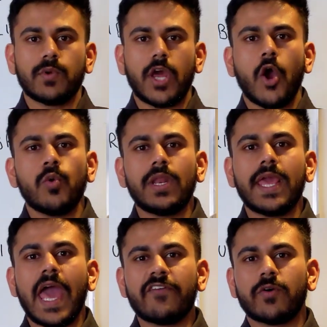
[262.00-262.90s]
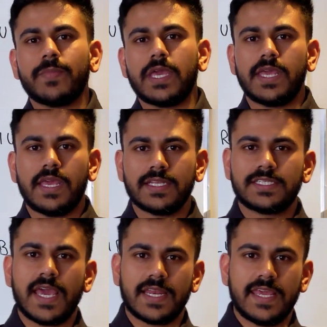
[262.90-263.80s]
it would only ever be in
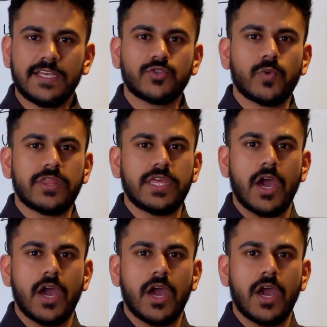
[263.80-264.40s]
techniques with